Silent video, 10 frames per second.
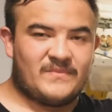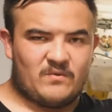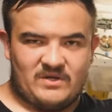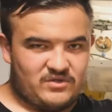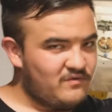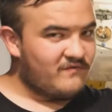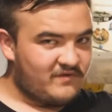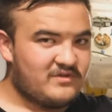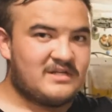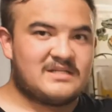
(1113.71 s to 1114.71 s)
We do
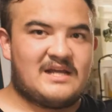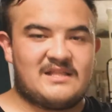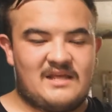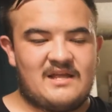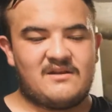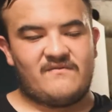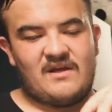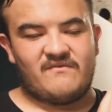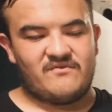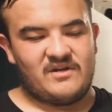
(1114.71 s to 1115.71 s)
fill this at the end of
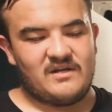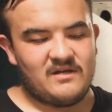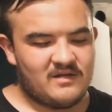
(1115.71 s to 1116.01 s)
every